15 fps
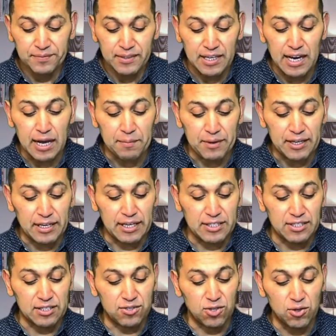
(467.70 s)
it's
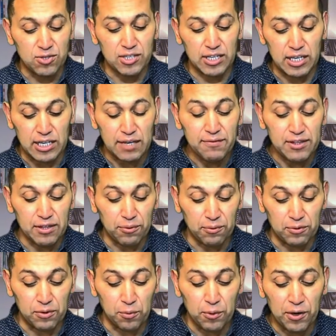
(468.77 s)
associated, even
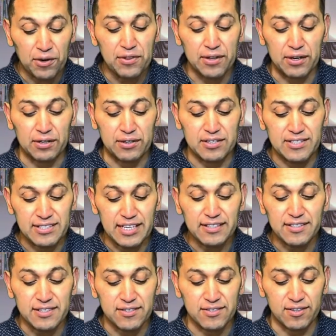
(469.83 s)
the word there, the
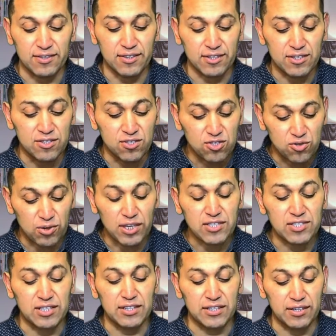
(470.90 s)
sentence there, the
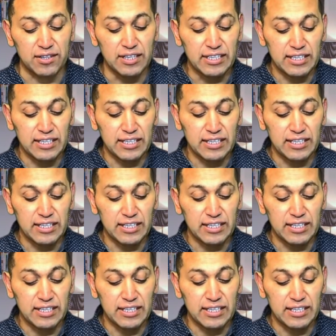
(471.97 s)
construction there,